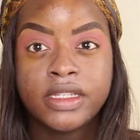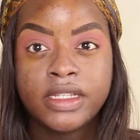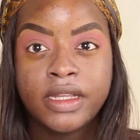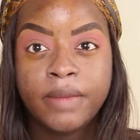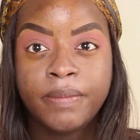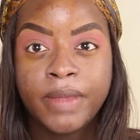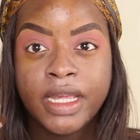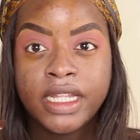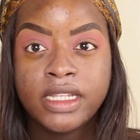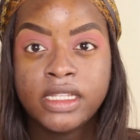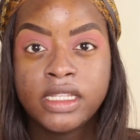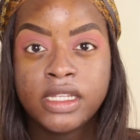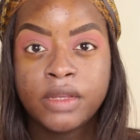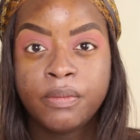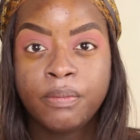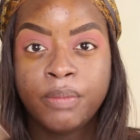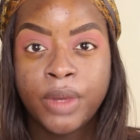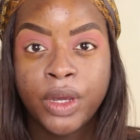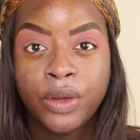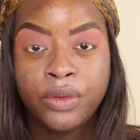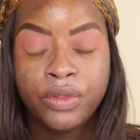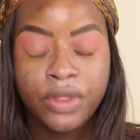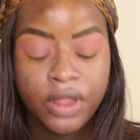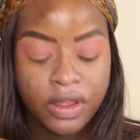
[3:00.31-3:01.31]
to dip into
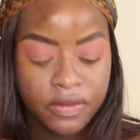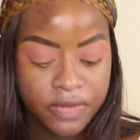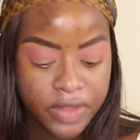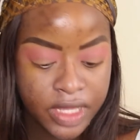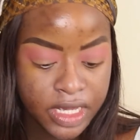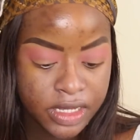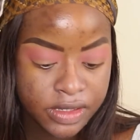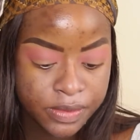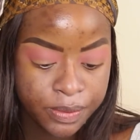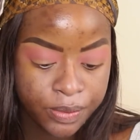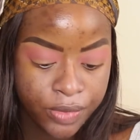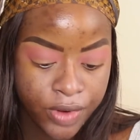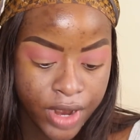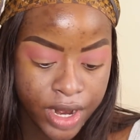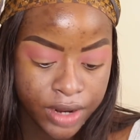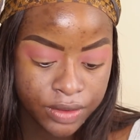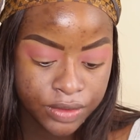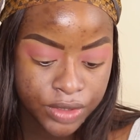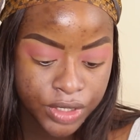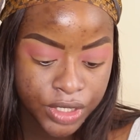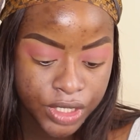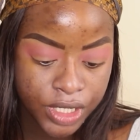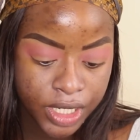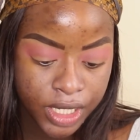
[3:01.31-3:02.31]
both of these
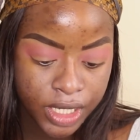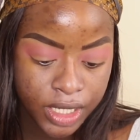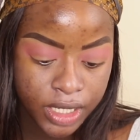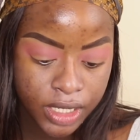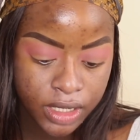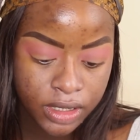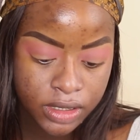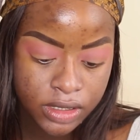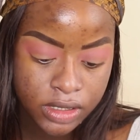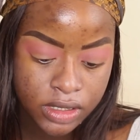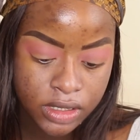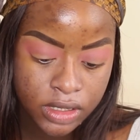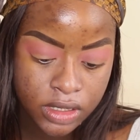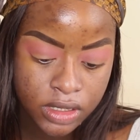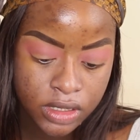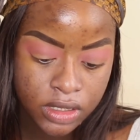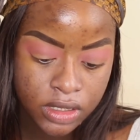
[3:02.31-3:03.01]
brown shades.